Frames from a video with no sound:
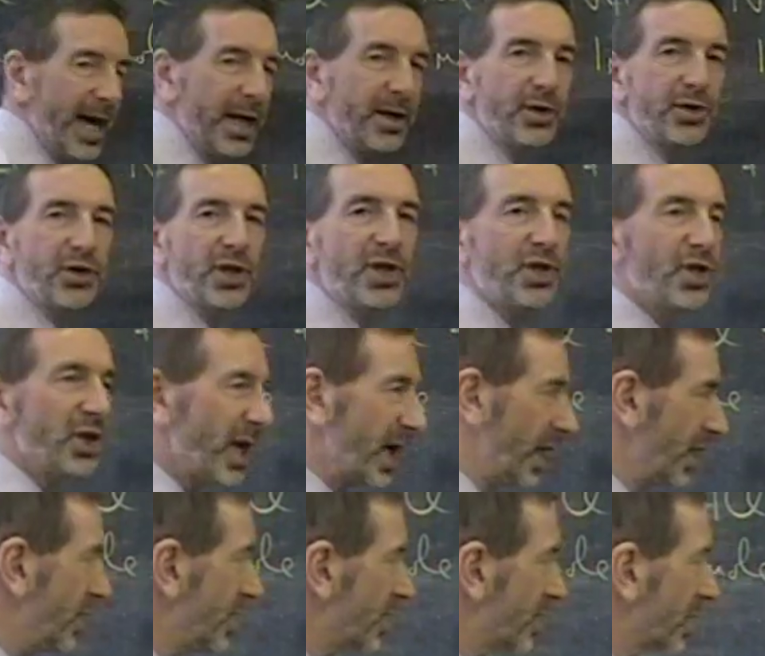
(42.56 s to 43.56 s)
energy
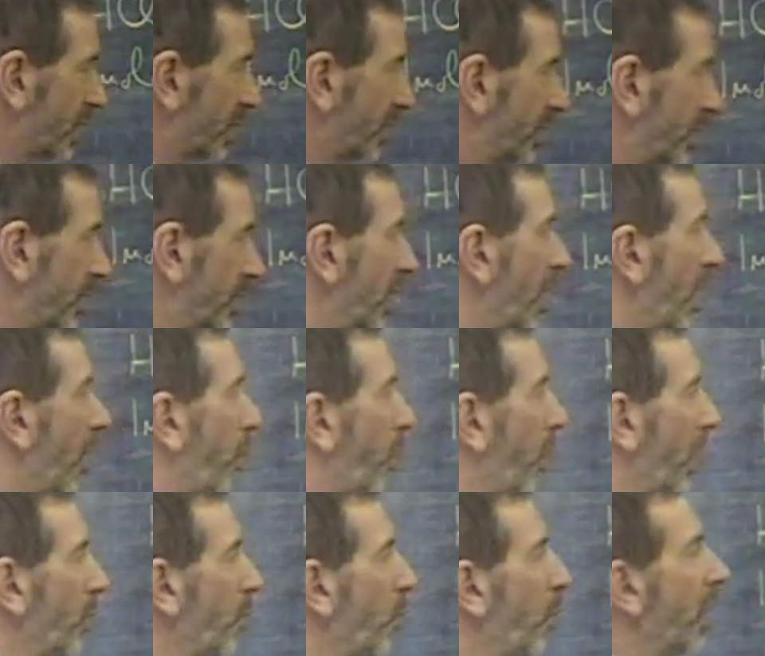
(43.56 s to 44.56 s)
change
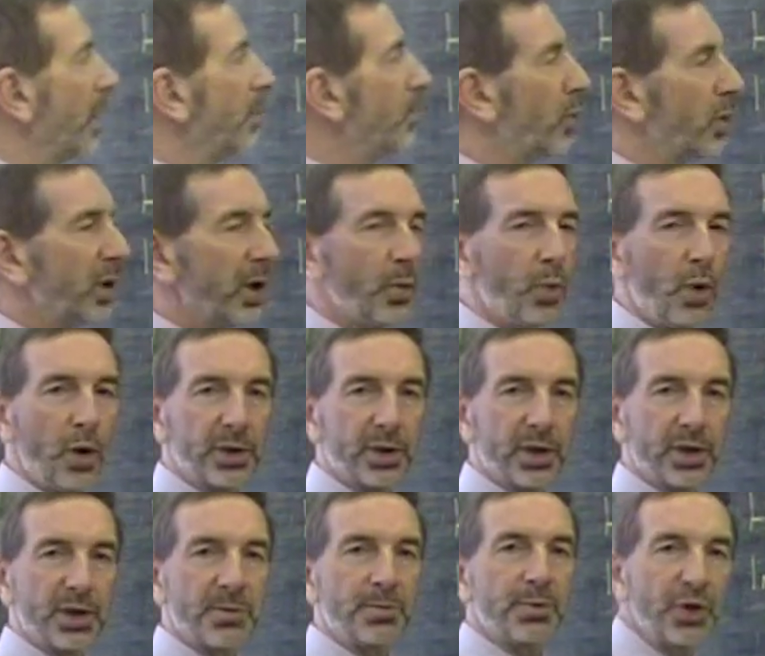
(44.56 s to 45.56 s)
when 1 mole of
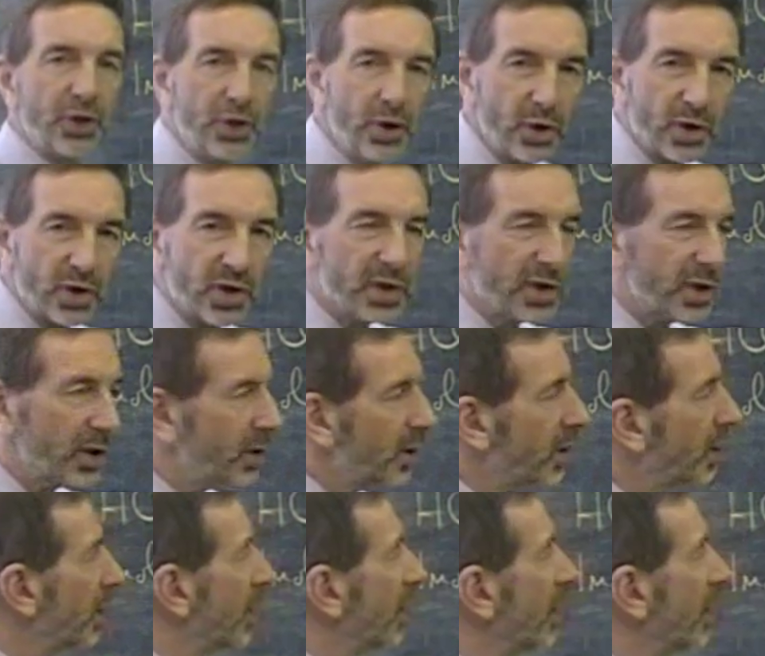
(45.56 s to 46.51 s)
water is produced